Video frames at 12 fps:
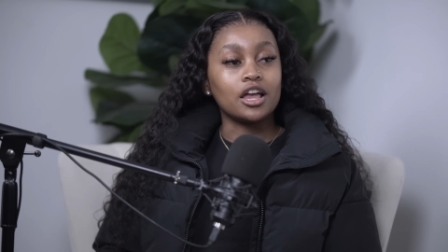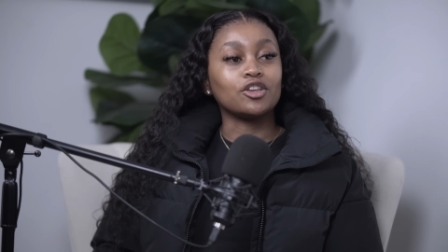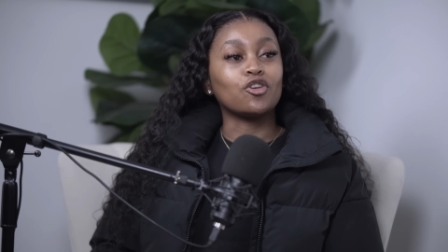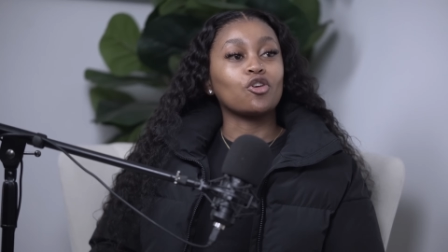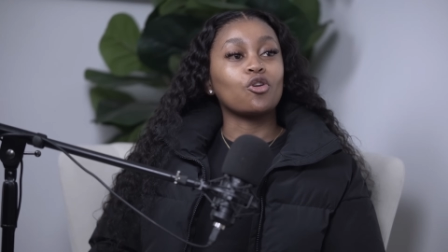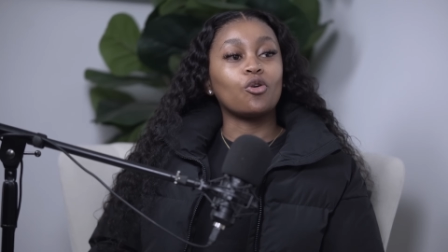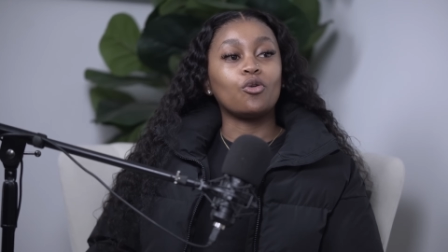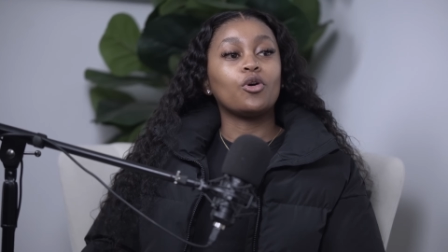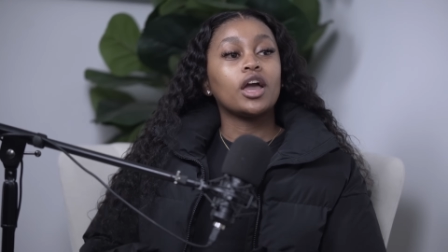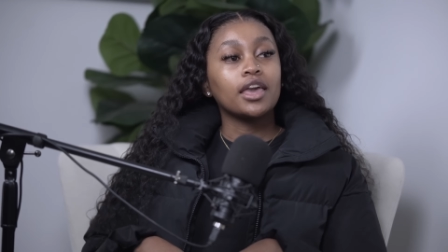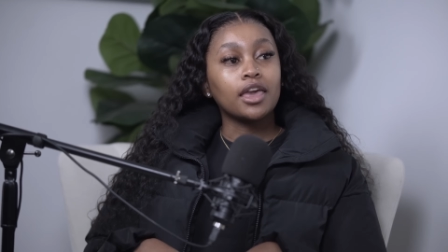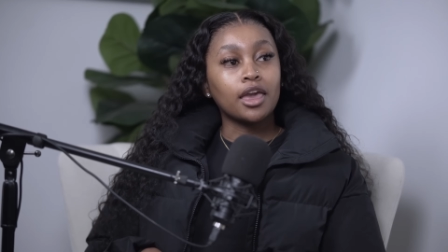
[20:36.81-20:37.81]
and, you know,
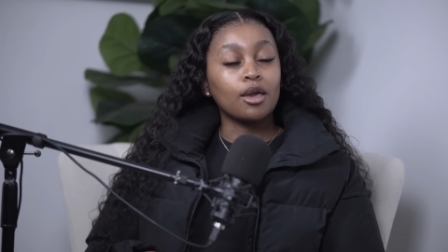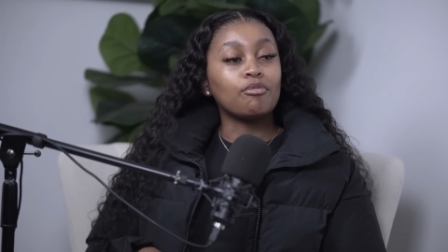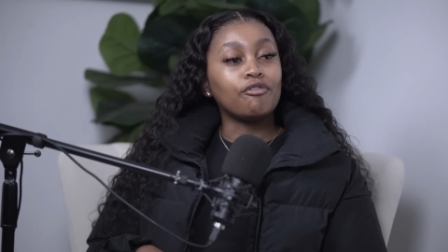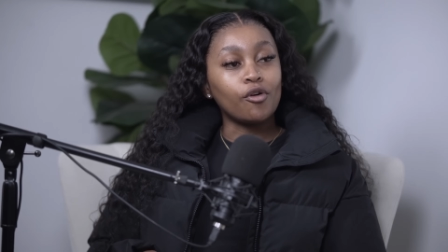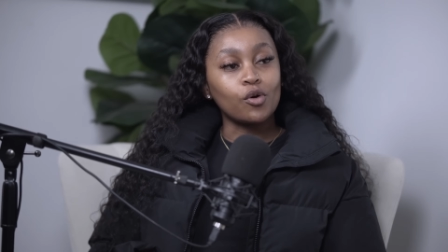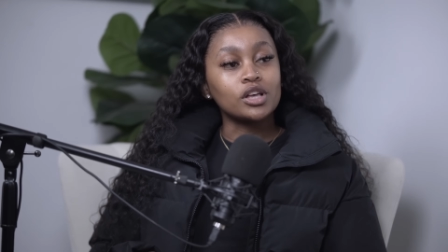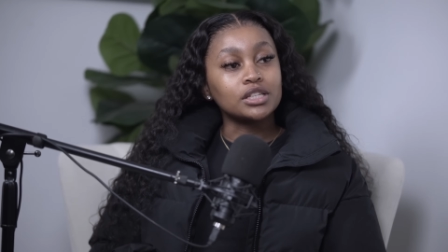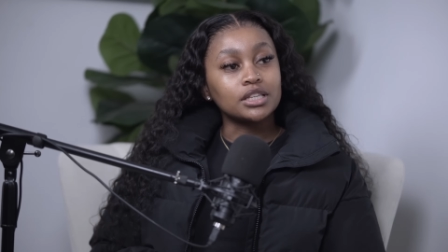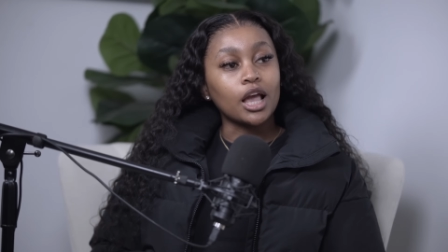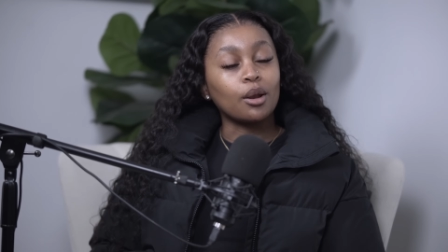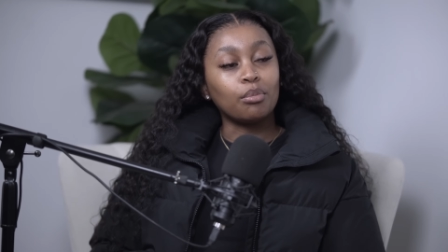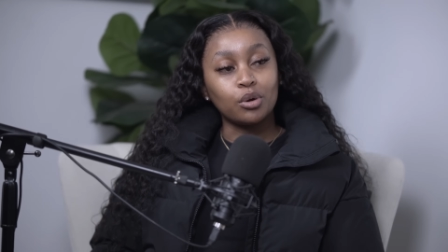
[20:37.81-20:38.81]
keep
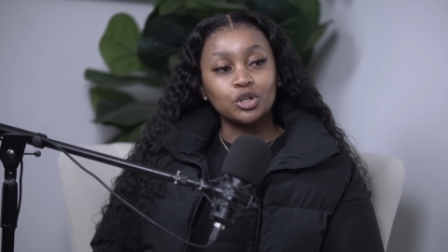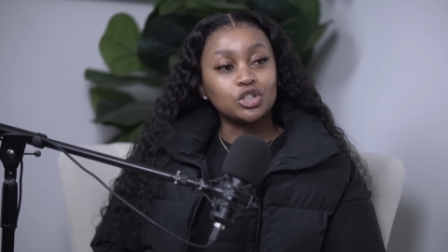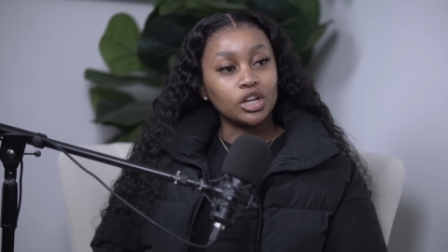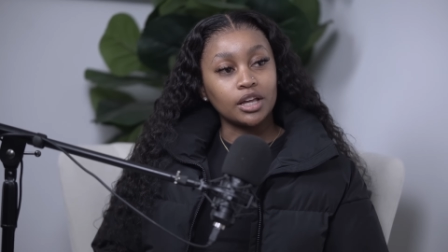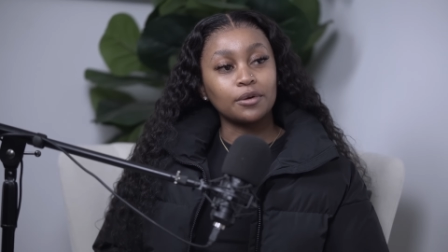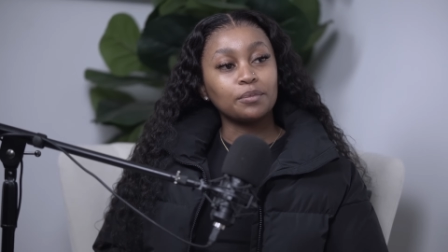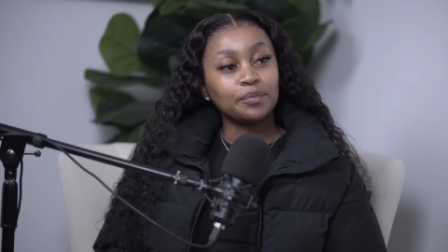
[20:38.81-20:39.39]
focusing and pushing.